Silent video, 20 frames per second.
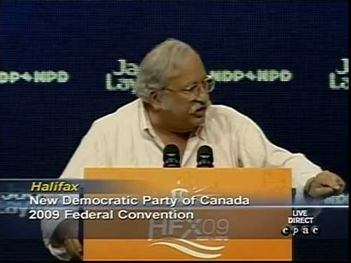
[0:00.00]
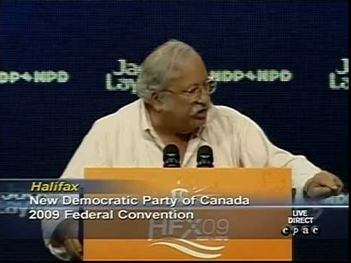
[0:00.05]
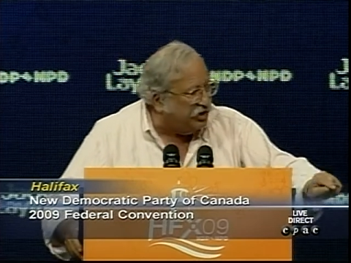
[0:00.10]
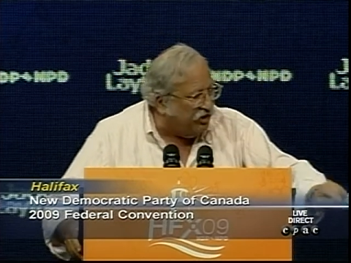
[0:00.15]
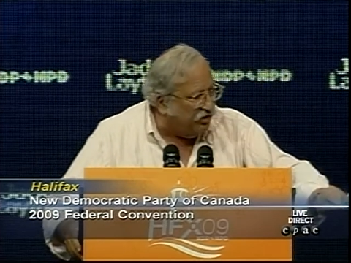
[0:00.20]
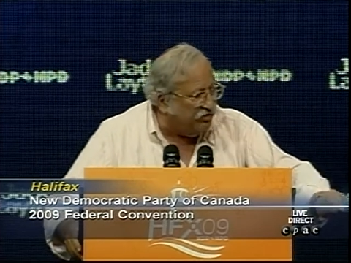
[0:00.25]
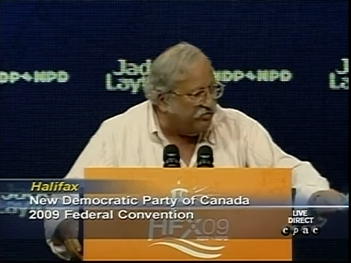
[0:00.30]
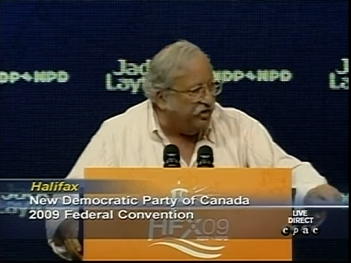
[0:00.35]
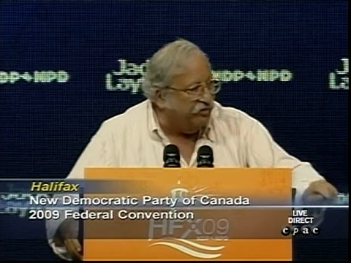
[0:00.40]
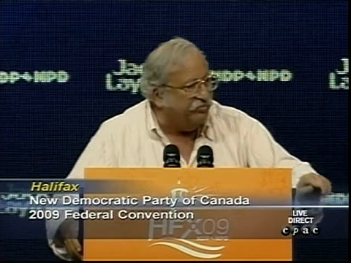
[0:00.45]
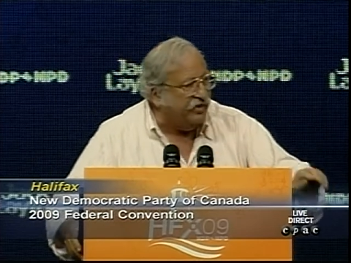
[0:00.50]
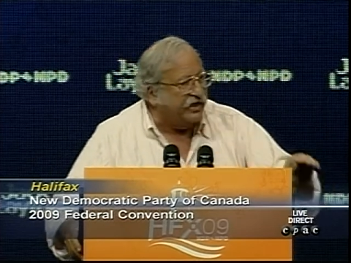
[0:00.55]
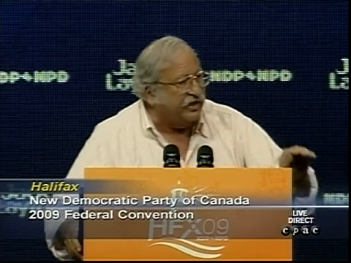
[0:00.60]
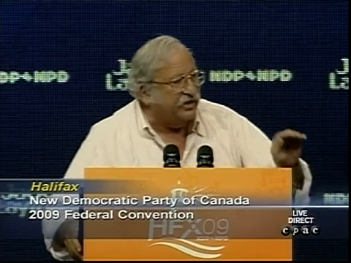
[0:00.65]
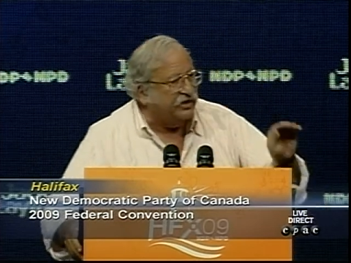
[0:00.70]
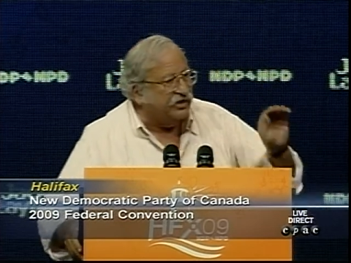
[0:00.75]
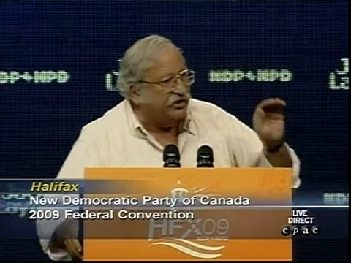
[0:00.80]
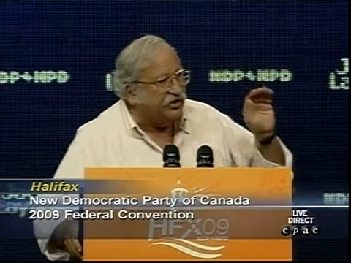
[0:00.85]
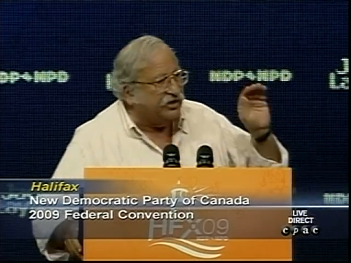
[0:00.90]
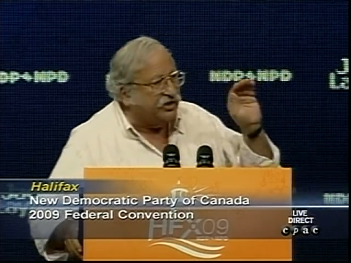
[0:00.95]
children
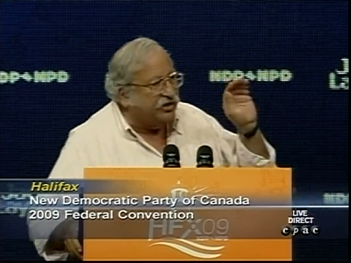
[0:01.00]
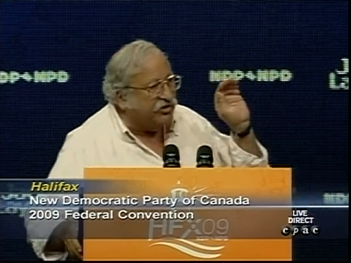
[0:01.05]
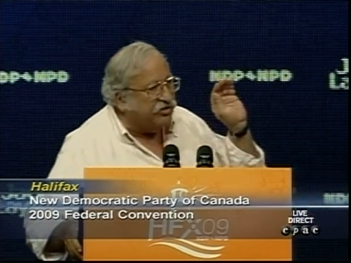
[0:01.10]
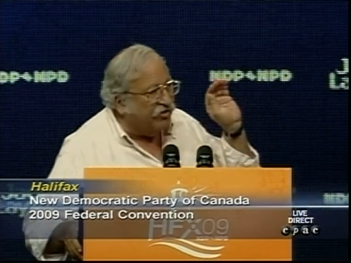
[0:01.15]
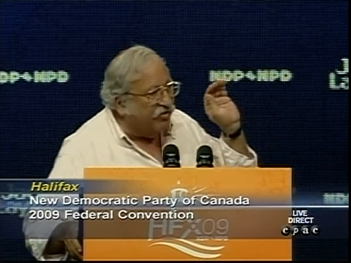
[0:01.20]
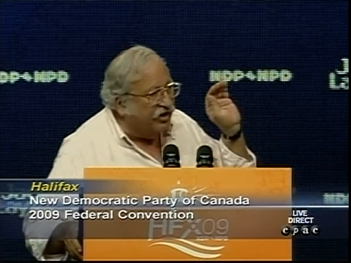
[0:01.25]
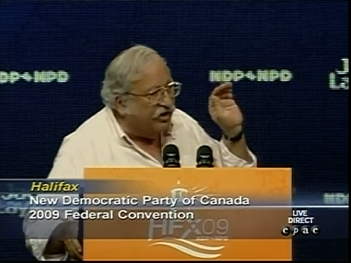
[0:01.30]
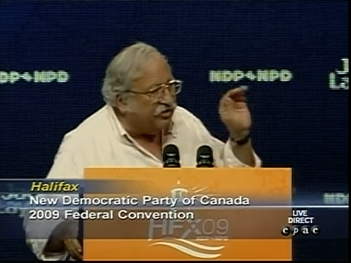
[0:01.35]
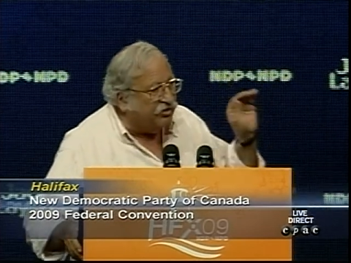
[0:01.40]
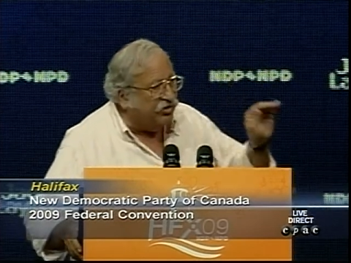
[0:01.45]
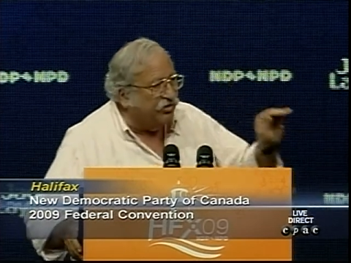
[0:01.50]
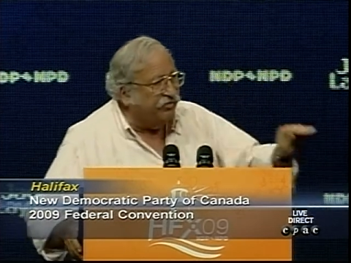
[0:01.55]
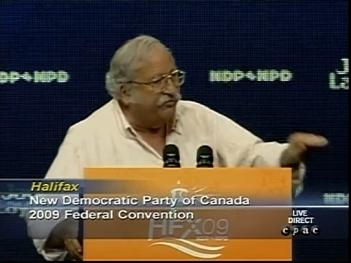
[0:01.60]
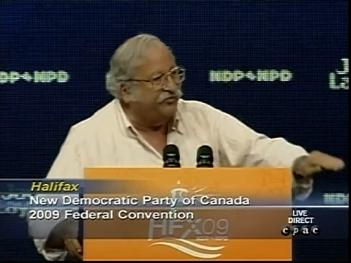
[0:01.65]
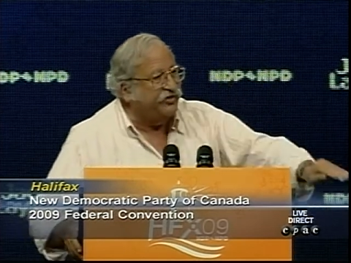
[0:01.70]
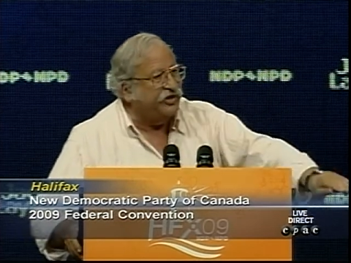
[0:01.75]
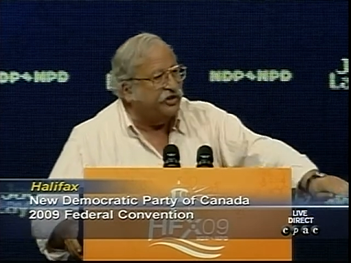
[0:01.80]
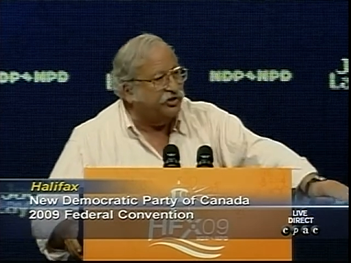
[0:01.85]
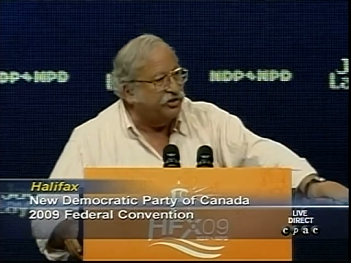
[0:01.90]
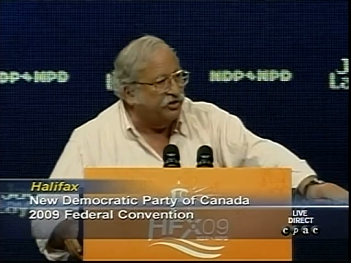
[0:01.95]
because it's a story told
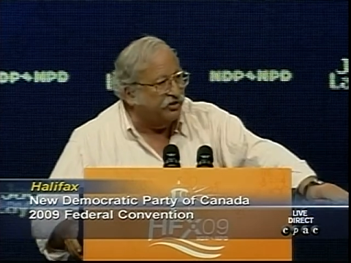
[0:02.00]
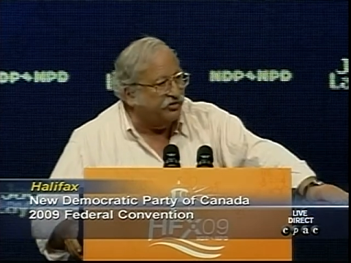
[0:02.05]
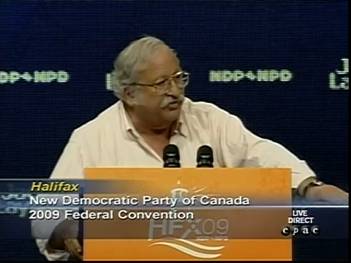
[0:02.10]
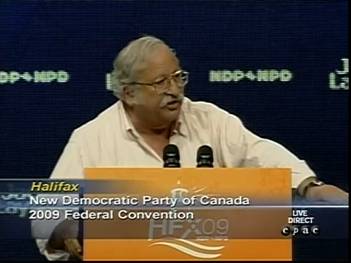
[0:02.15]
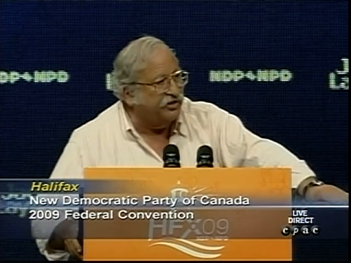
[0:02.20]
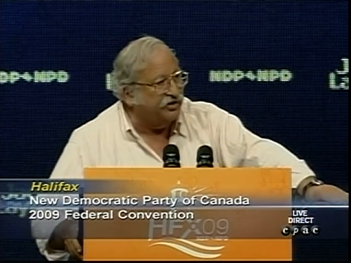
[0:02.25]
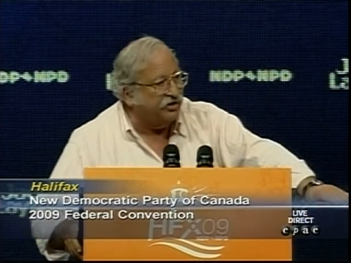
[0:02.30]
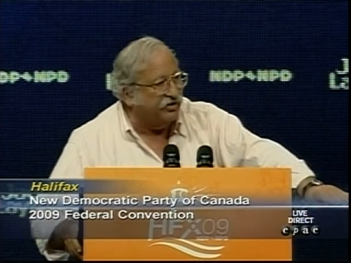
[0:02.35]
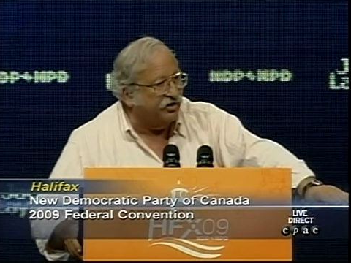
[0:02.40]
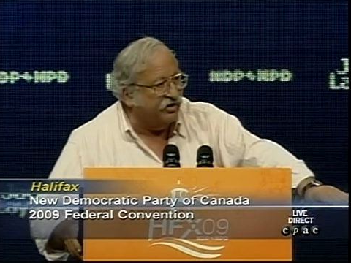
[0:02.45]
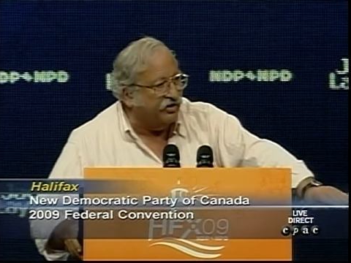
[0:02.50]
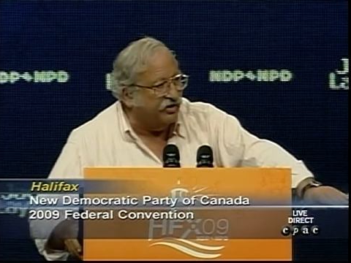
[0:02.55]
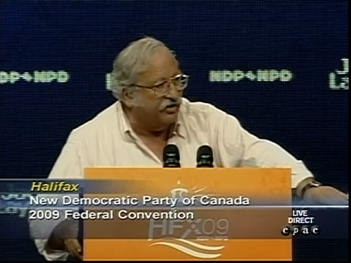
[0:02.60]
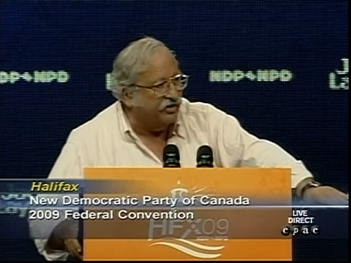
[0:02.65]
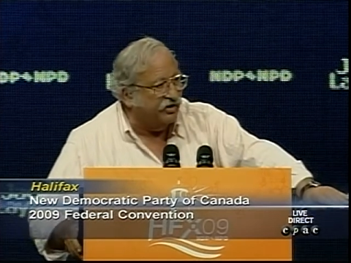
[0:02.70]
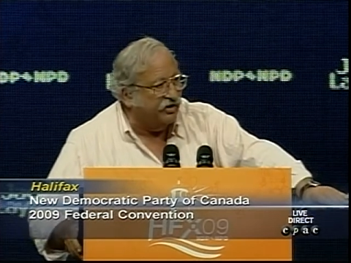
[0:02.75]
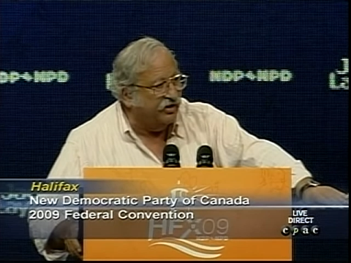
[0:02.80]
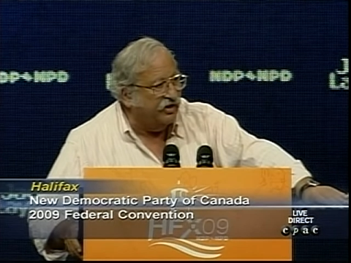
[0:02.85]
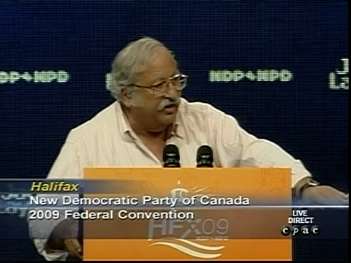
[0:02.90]
for the children to learn.